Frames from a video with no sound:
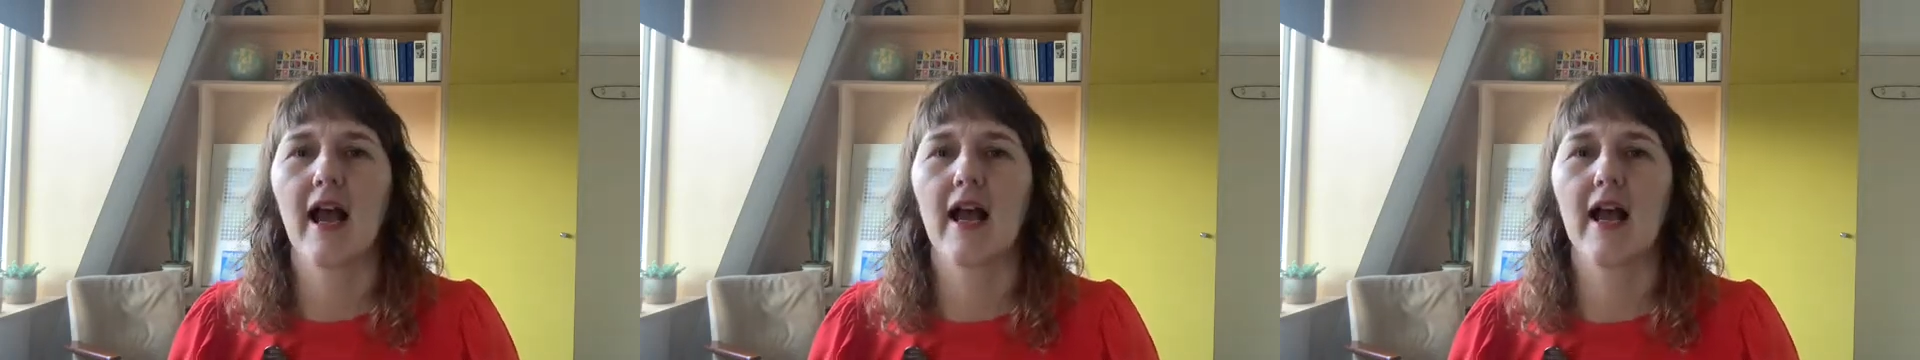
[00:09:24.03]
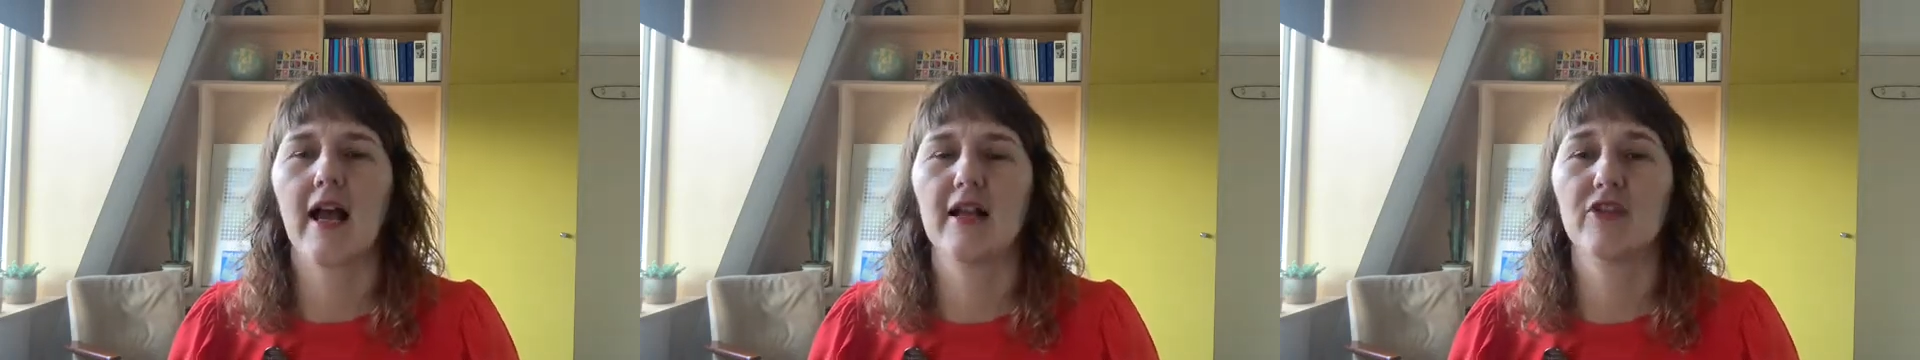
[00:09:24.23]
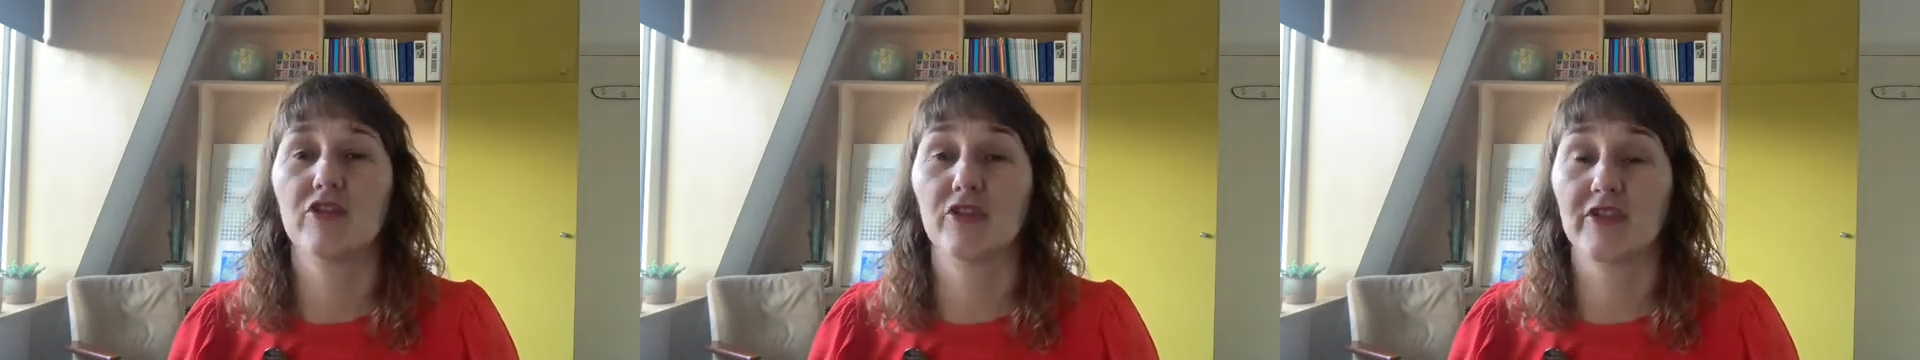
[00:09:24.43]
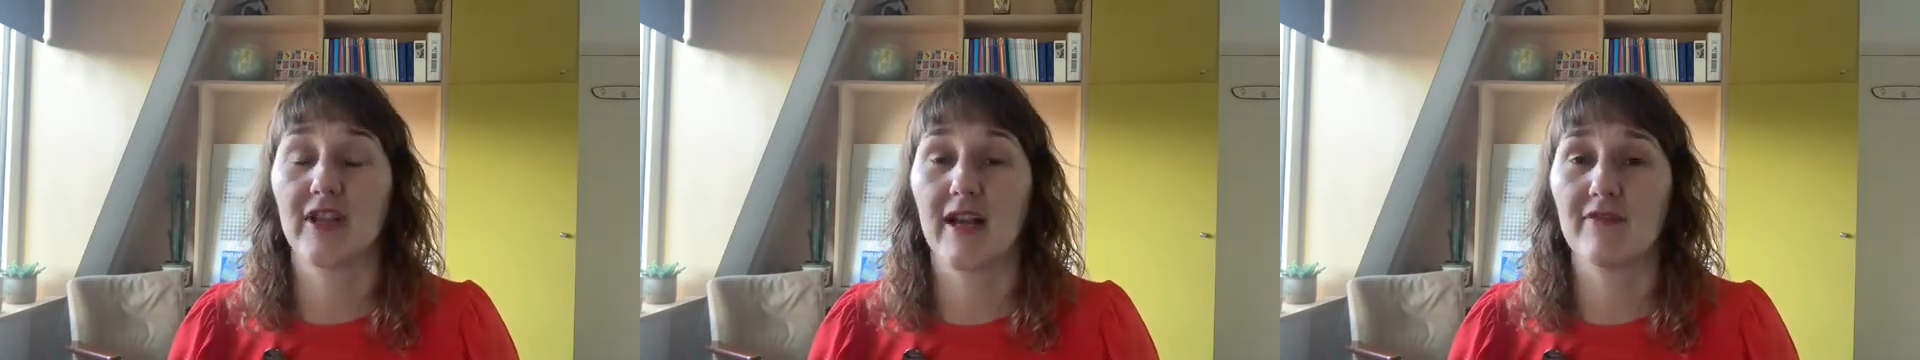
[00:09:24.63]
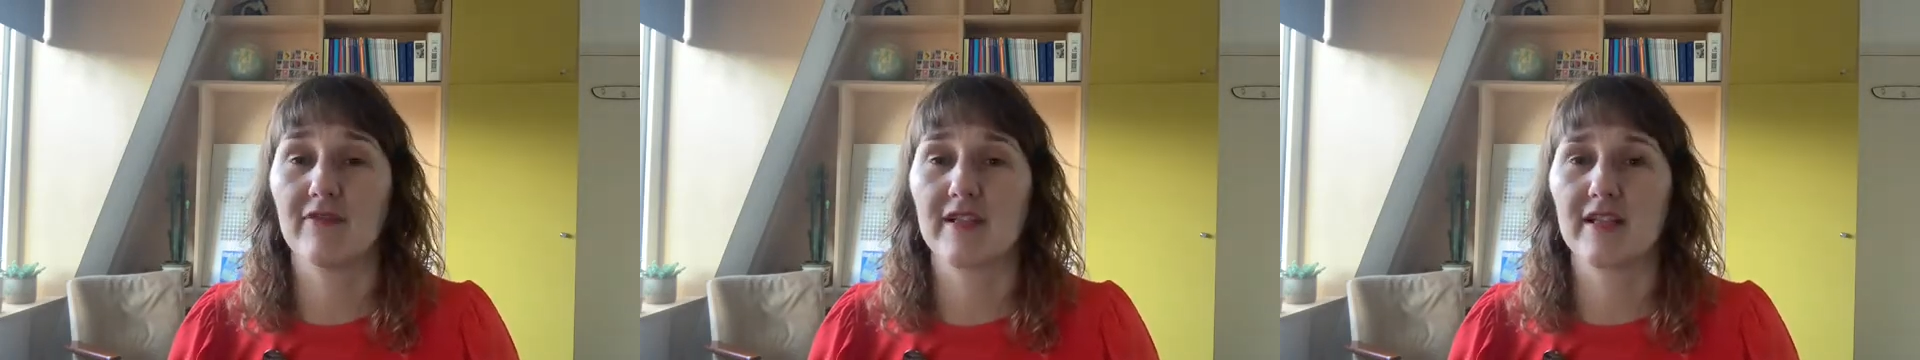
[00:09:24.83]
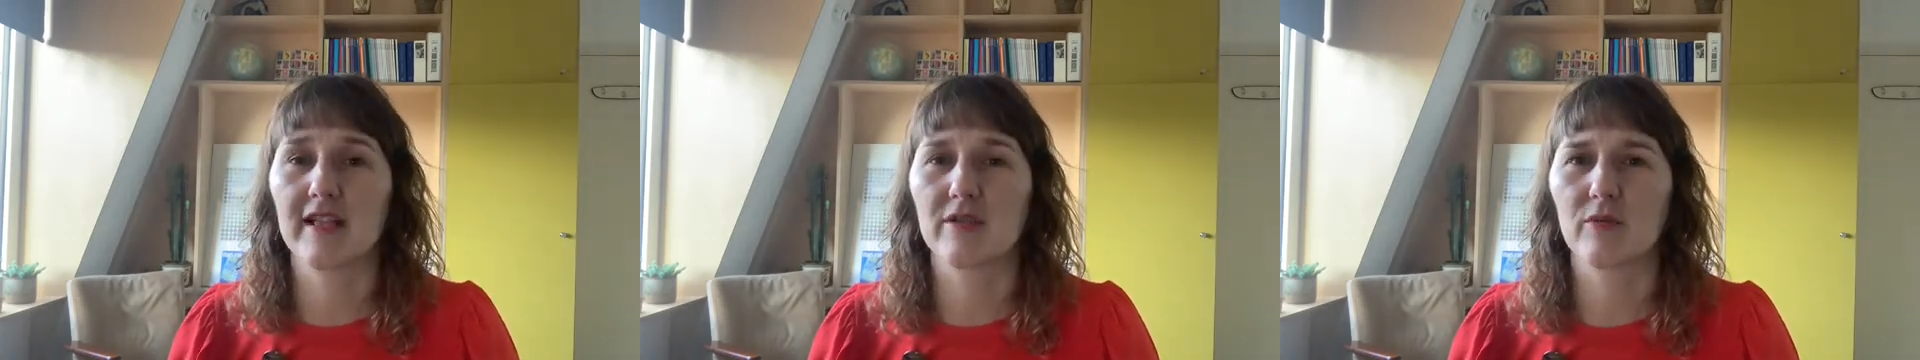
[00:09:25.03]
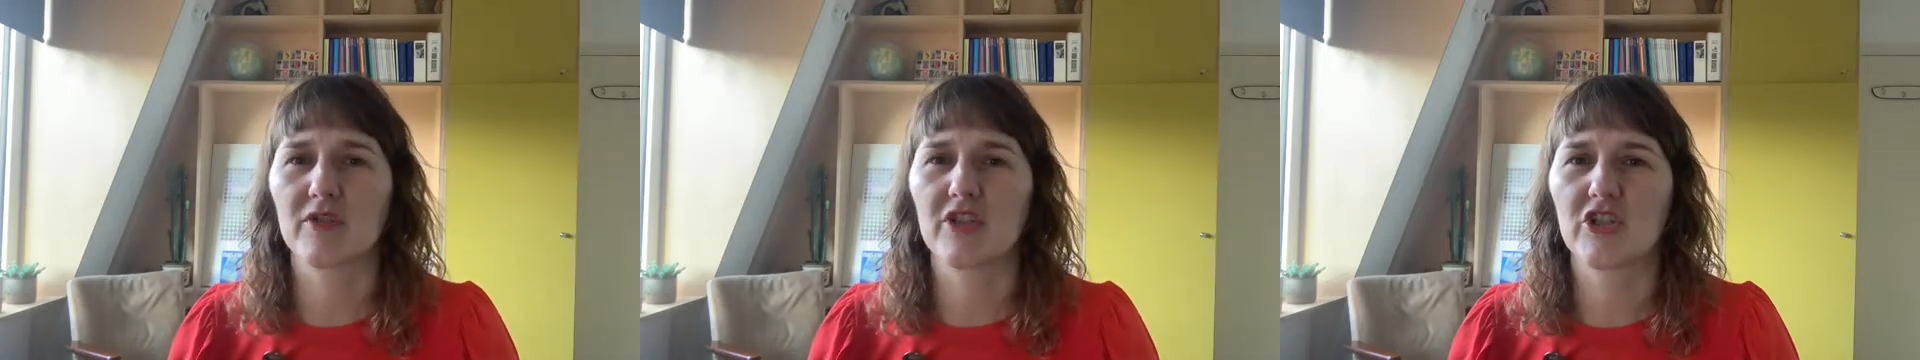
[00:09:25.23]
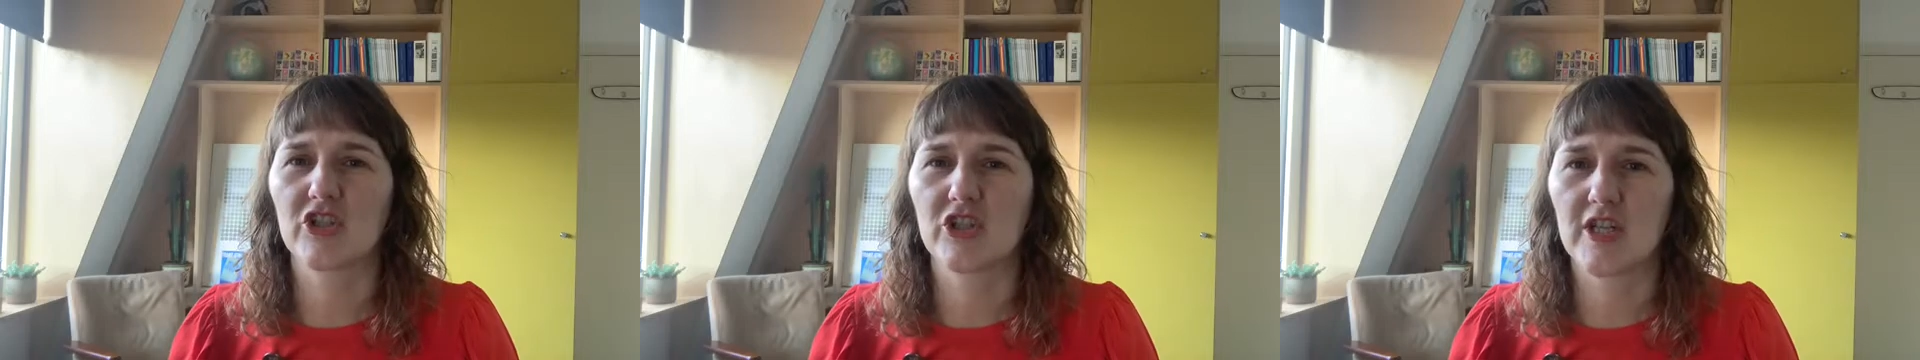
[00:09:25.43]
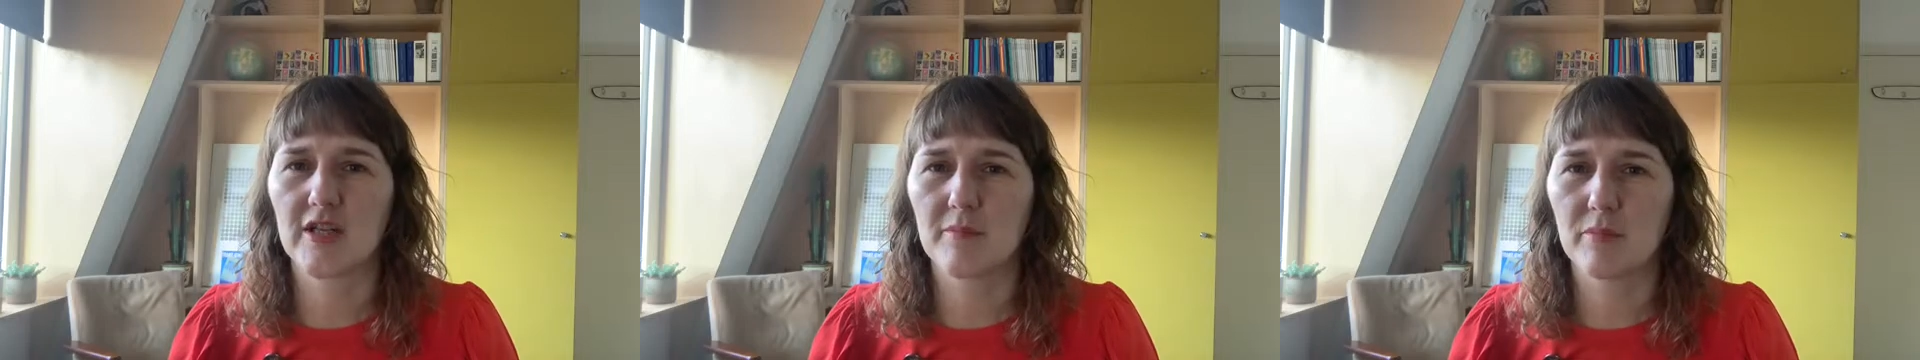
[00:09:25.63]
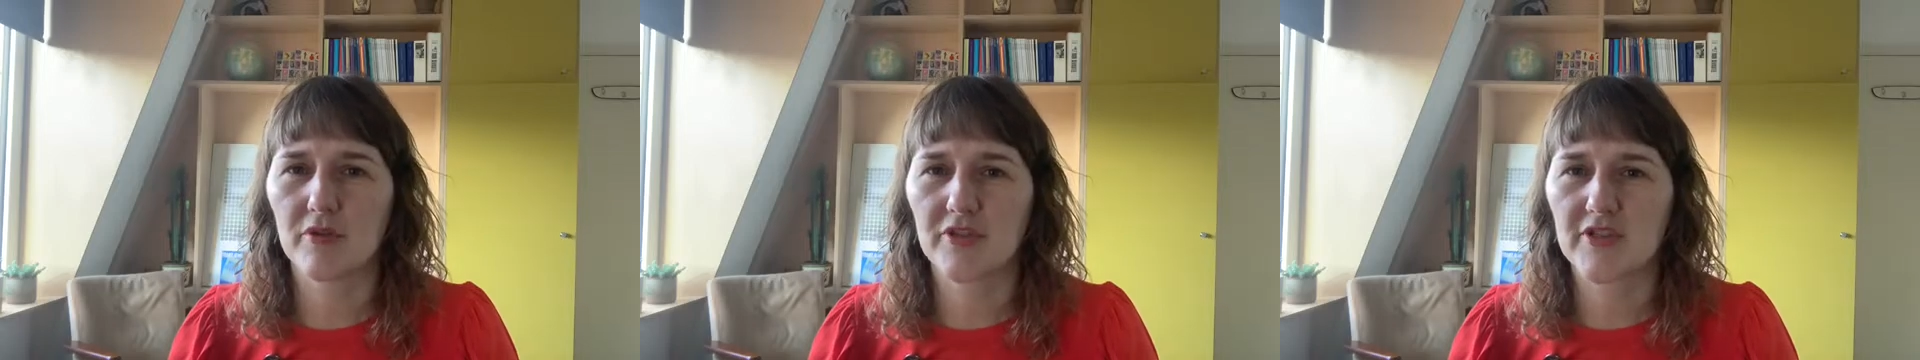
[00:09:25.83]
Angel Nafis has one to shea
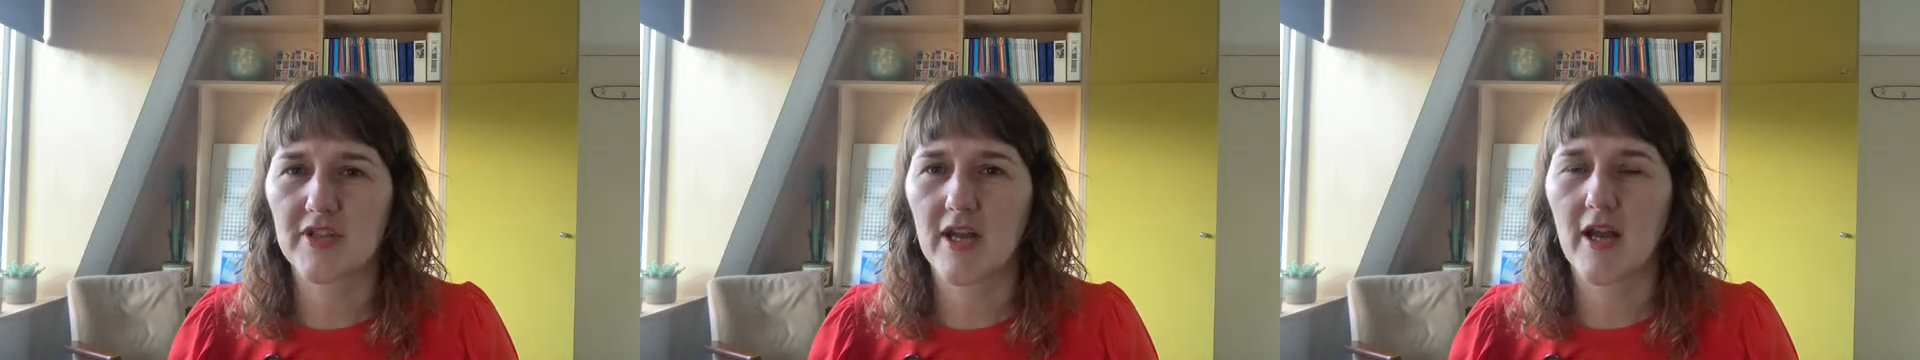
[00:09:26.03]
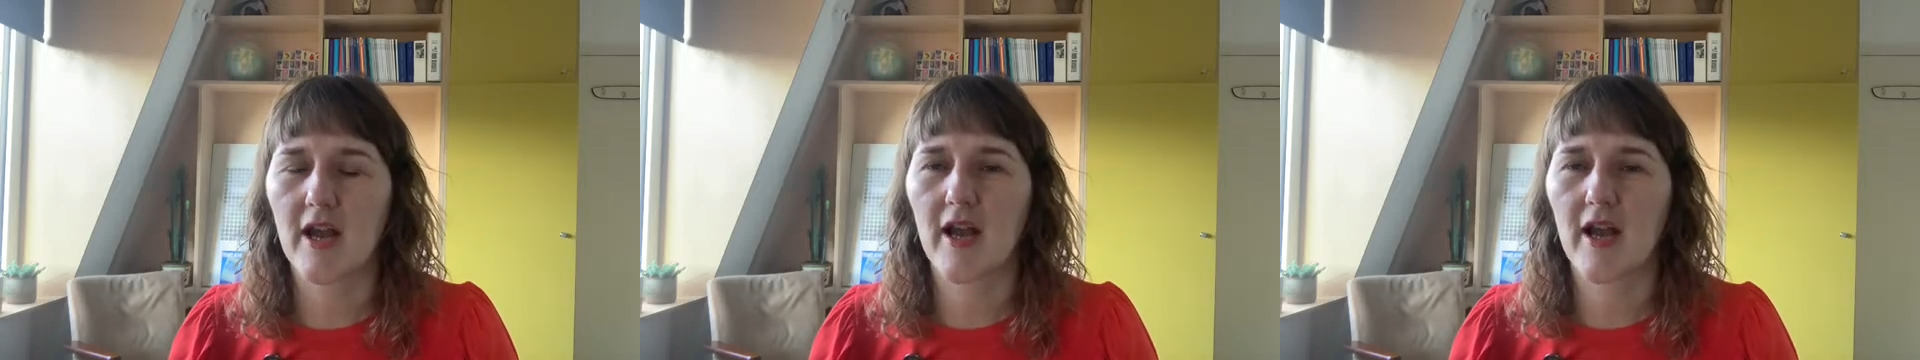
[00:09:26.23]
butter.